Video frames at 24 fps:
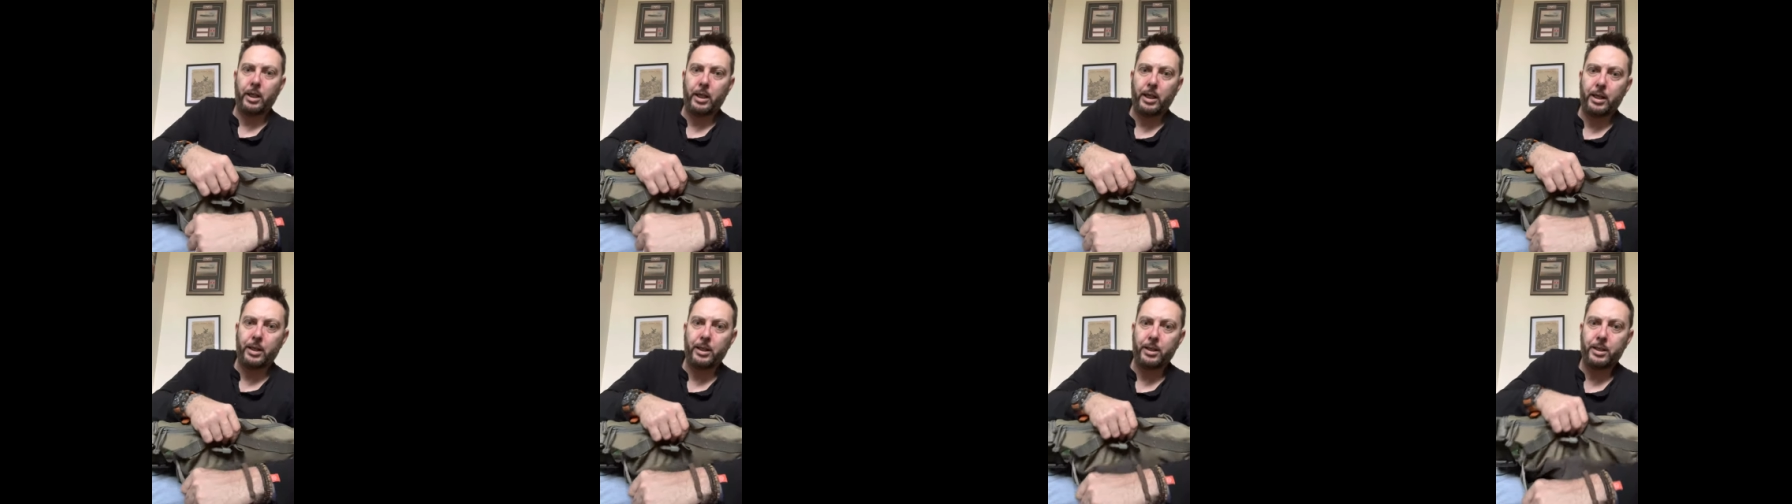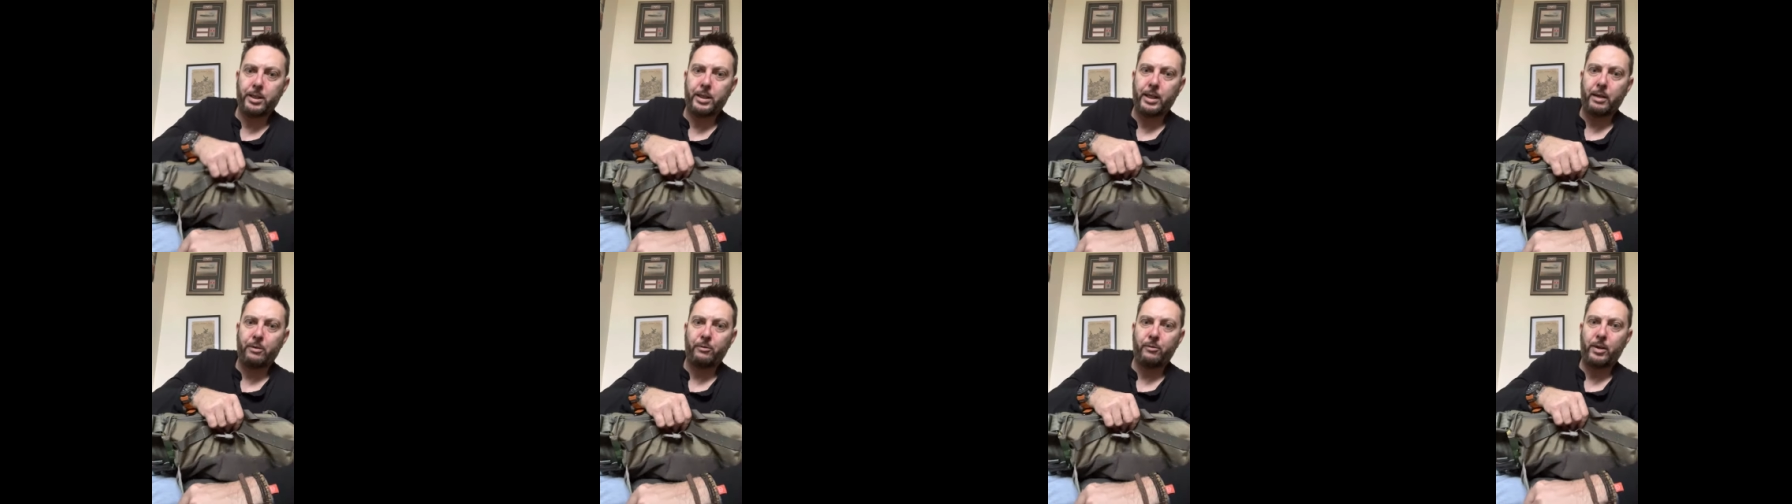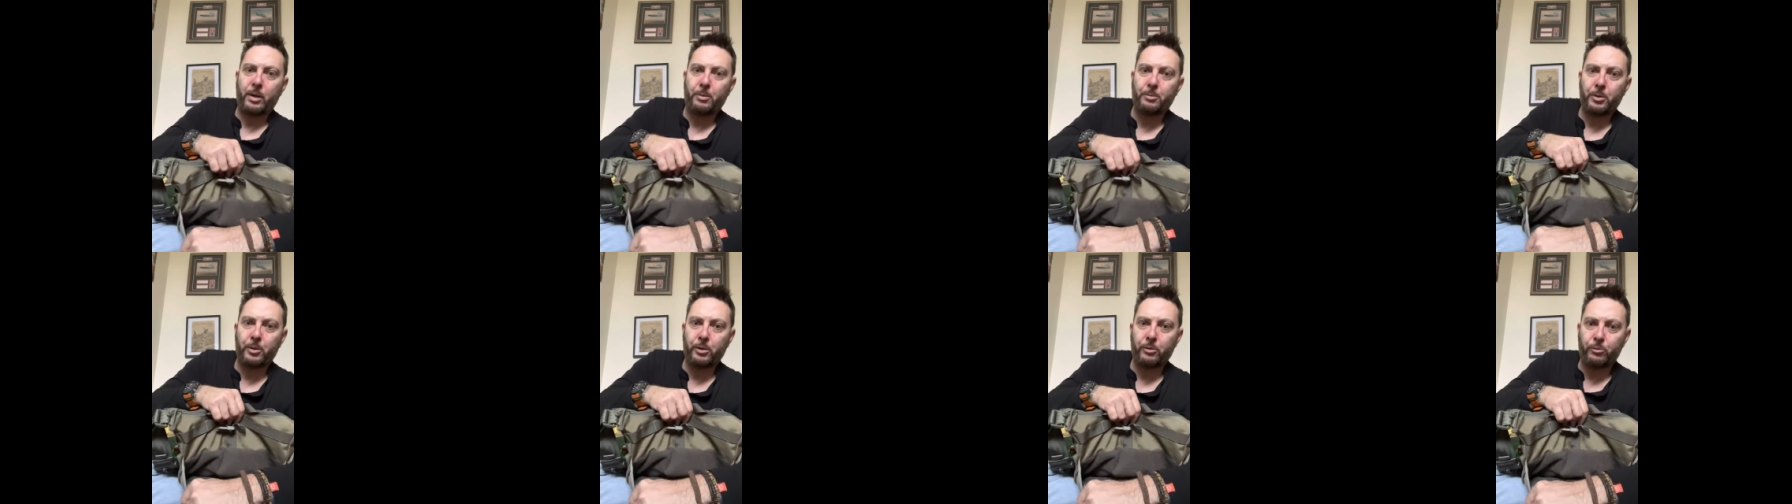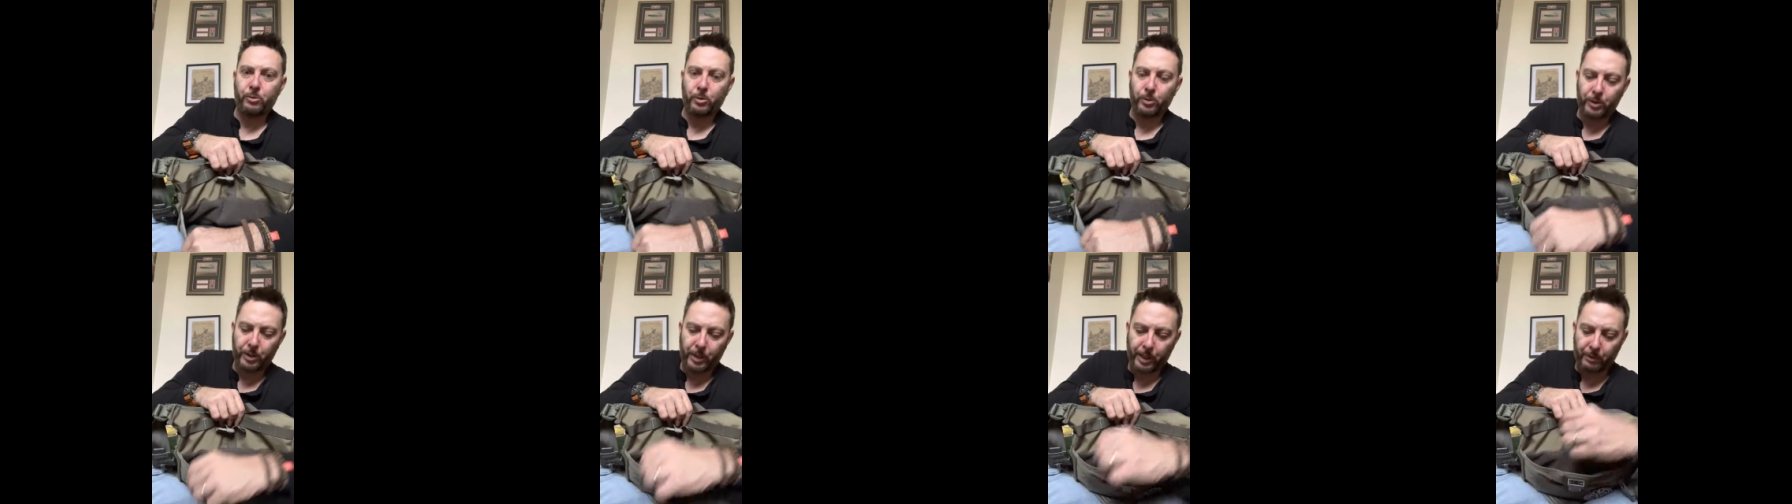and that flap at the
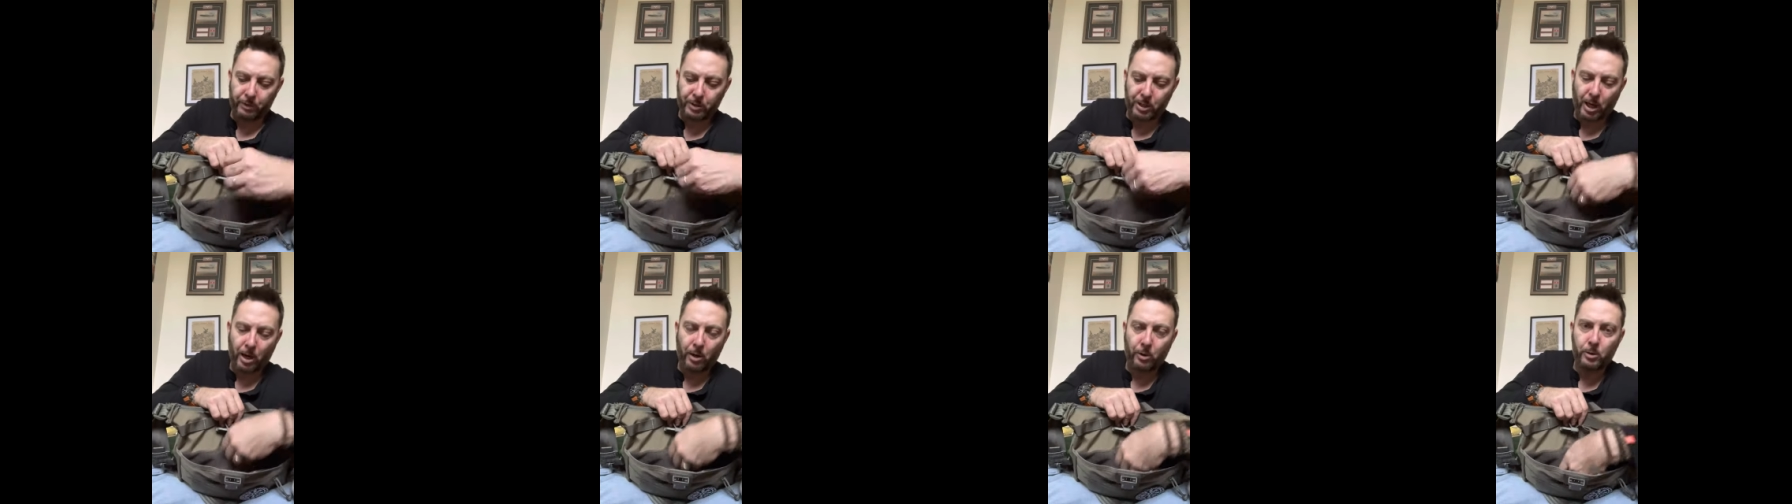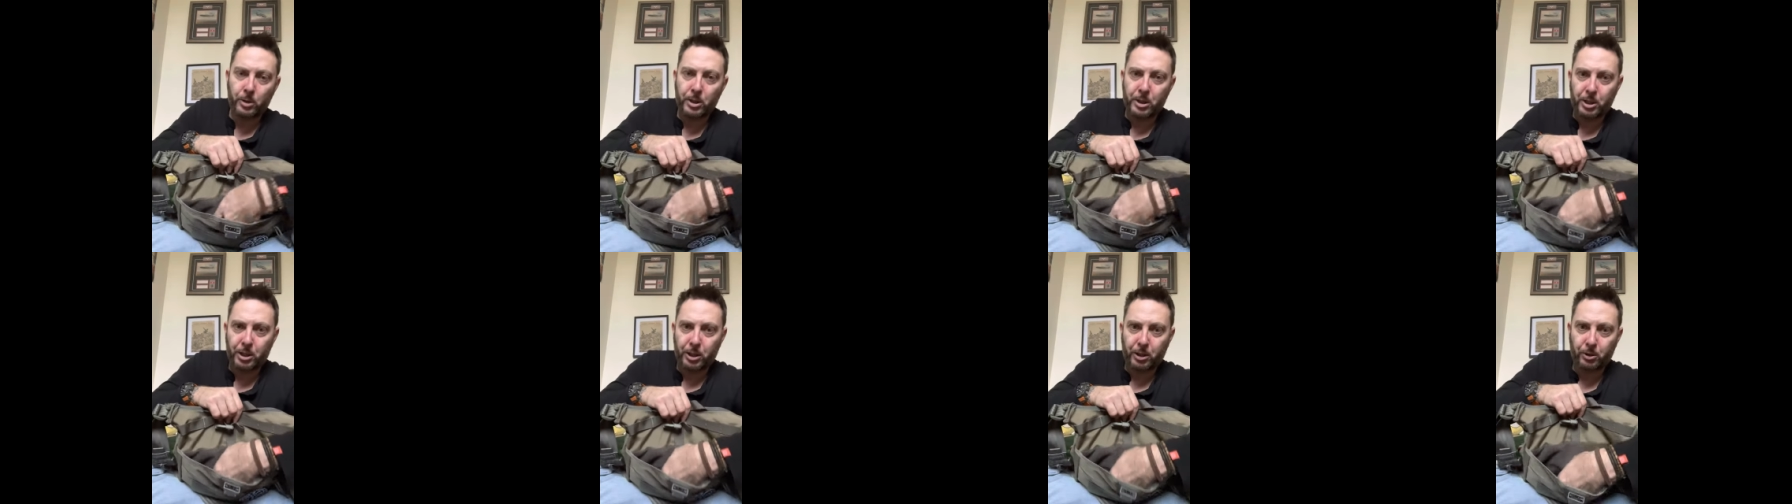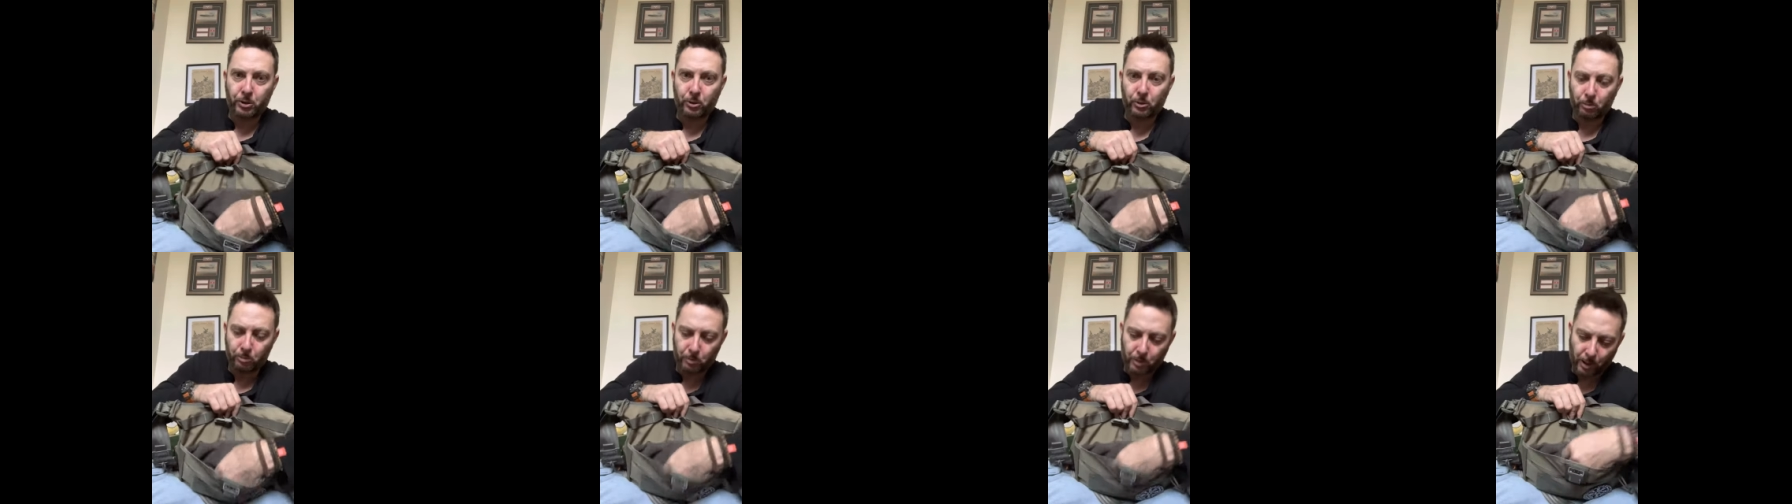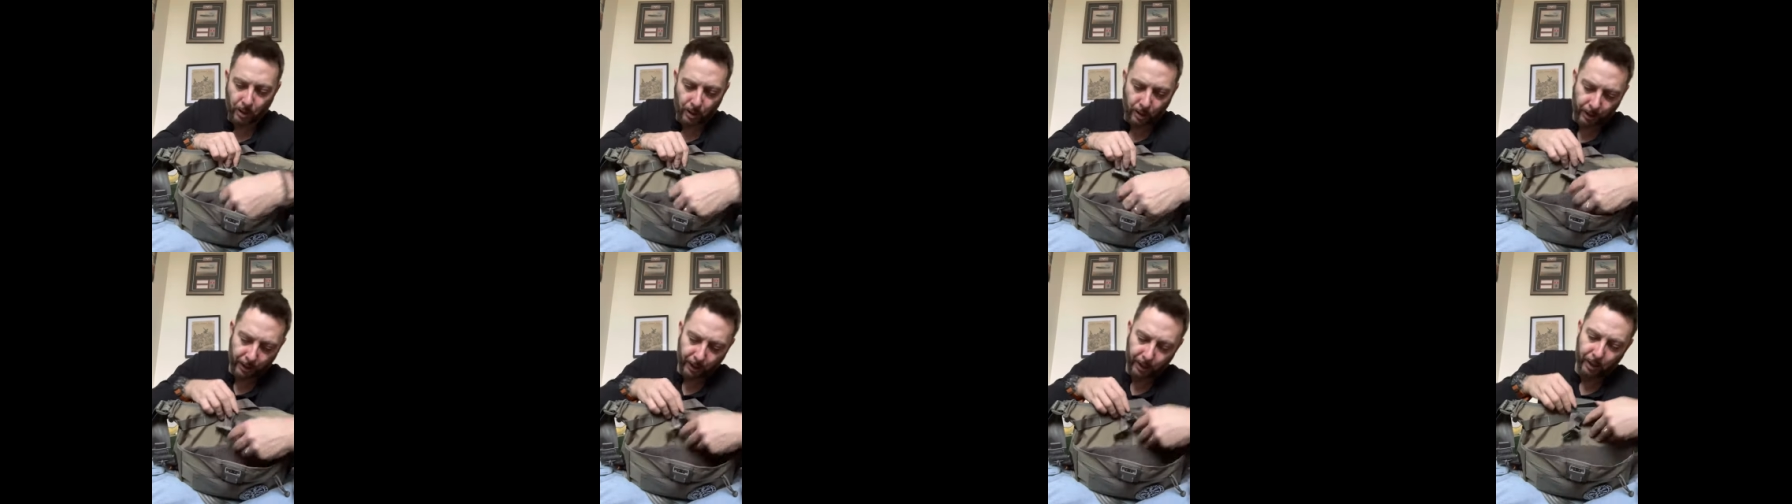front there is only secured
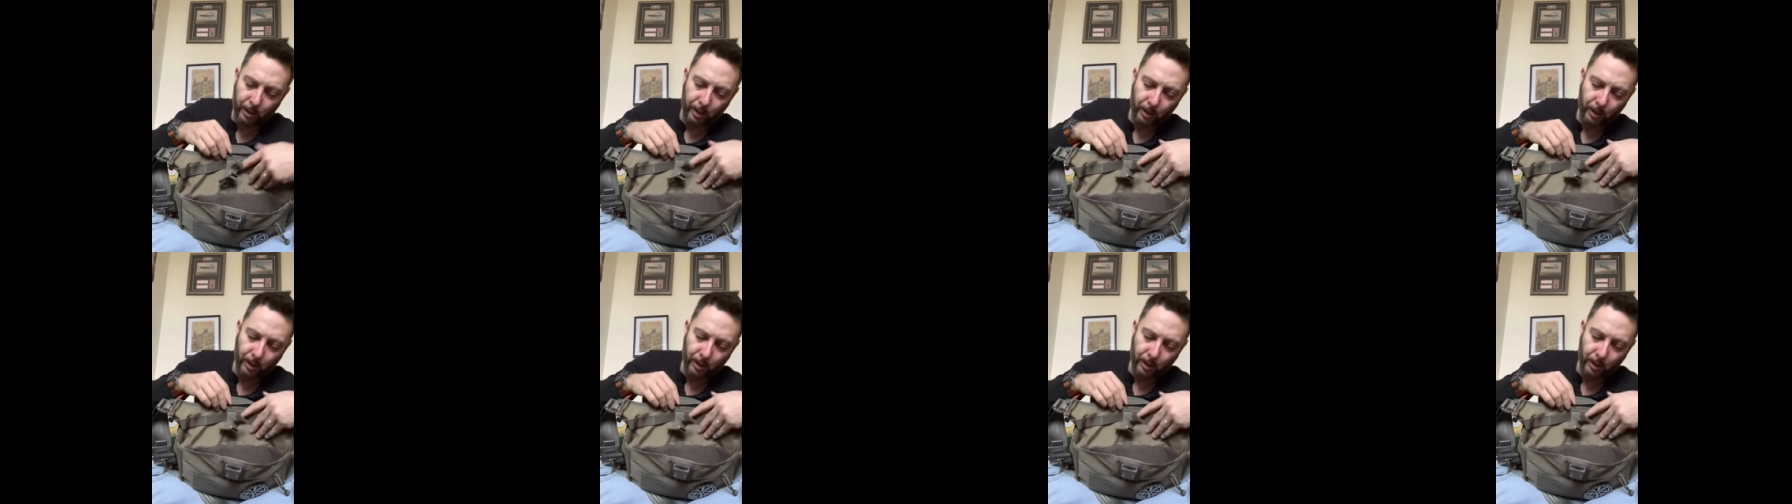by